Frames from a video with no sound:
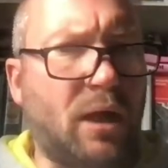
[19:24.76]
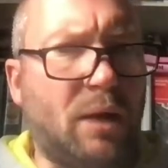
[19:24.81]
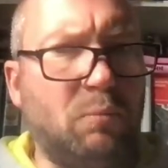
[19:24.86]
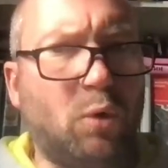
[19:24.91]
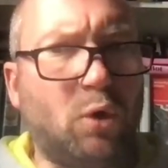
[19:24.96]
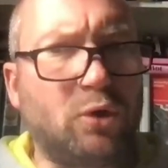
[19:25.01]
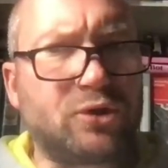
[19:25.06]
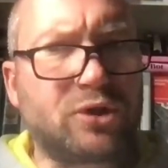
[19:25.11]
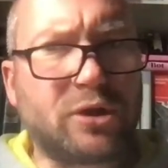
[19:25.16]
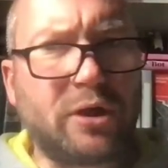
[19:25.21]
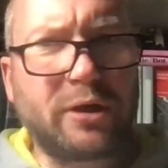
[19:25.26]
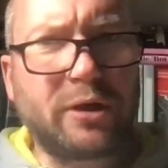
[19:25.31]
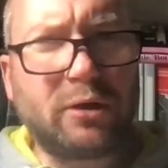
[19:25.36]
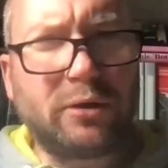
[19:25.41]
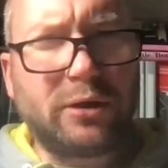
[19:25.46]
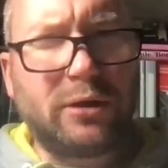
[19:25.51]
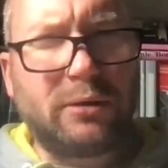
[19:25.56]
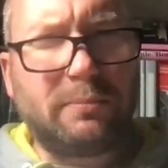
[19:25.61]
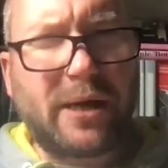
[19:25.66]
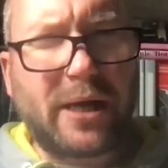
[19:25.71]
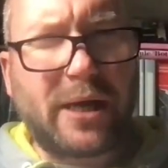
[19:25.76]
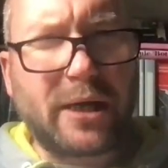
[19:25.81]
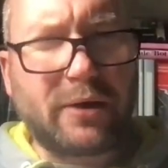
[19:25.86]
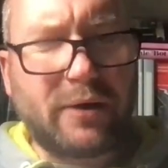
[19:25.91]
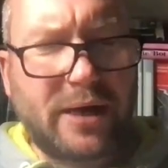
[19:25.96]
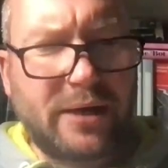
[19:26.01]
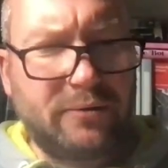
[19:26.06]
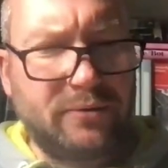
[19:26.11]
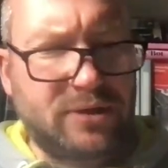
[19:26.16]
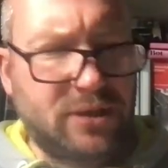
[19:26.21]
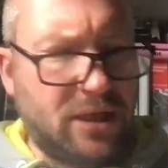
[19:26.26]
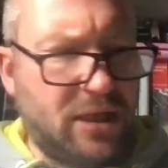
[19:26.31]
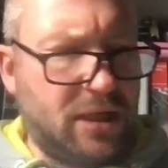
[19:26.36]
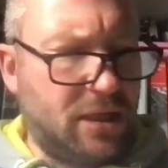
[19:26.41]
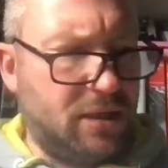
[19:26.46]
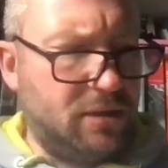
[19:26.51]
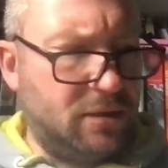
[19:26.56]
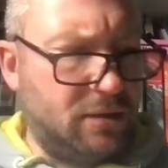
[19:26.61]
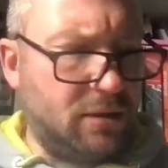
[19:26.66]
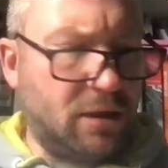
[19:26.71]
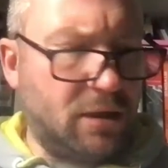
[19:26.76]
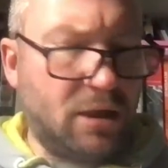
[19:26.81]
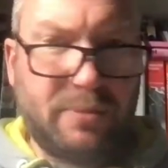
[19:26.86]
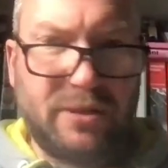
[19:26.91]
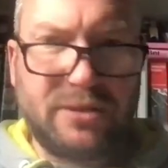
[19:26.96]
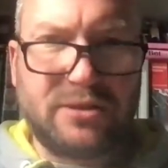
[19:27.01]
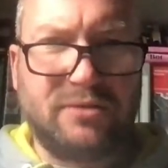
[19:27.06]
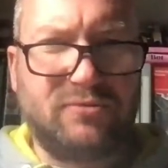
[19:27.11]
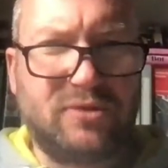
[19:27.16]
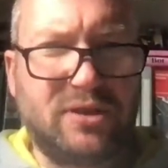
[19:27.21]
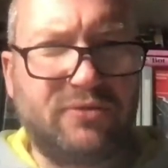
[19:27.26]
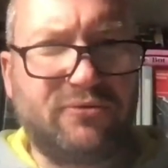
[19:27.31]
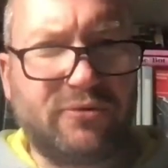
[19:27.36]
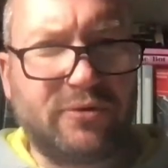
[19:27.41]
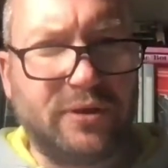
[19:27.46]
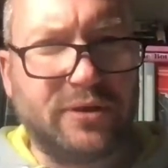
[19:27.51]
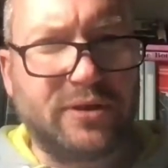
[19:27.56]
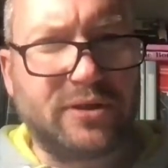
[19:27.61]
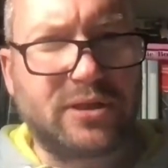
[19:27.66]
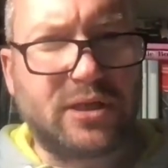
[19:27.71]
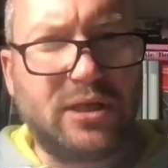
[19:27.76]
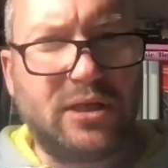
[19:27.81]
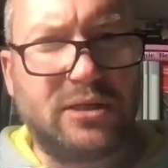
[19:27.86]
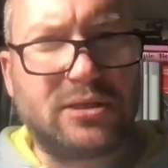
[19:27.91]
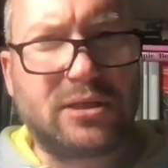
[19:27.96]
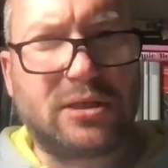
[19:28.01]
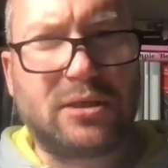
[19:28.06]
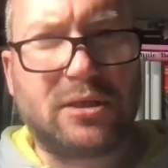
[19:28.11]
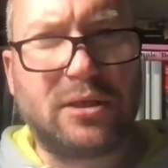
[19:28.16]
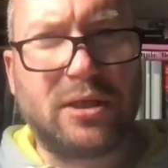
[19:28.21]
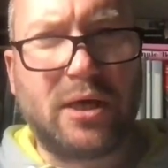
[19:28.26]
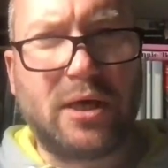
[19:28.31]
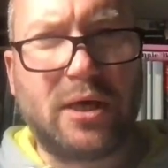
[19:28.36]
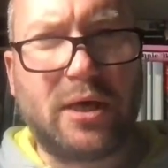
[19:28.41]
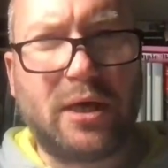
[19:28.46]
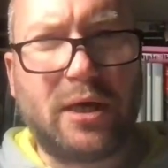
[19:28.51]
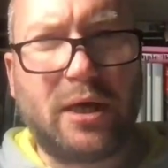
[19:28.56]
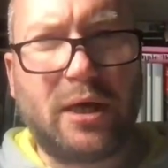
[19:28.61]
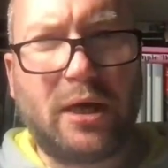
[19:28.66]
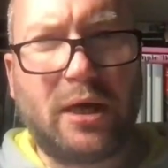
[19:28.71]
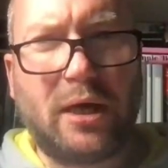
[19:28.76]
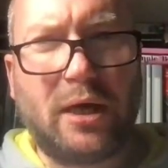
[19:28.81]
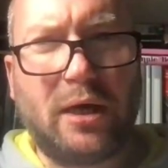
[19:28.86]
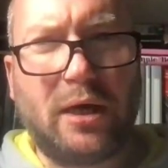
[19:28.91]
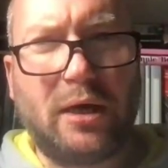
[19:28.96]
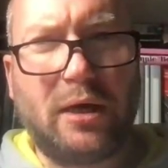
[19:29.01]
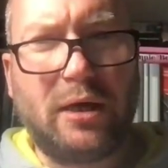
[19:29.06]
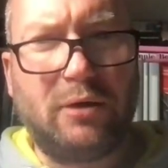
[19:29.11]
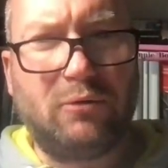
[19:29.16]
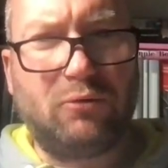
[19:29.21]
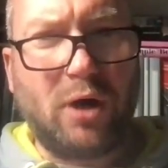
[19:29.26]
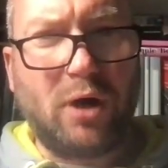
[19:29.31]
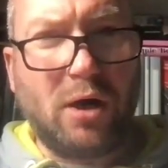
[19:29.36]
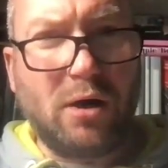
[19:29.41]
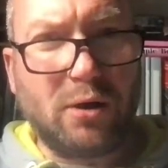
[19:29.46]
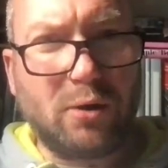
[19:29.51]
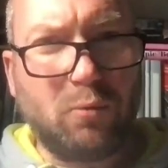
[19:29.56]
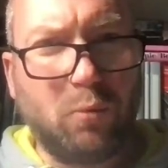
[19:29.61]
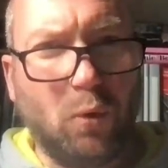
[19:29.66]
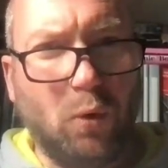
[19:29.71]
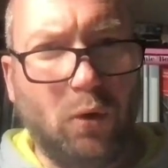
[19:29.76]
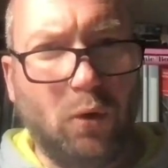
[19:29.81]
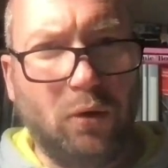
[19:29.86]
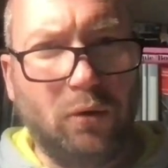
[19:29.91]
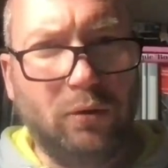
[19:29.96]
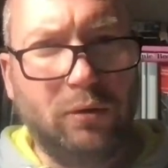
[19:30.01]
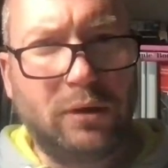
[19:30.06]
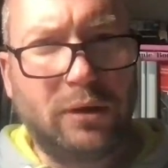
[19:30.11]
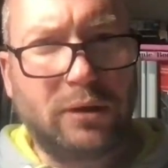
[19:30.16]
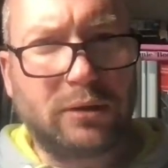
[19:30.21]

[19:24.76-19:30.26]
And what's going on in the background in A Bit of Difference is the Iraq War.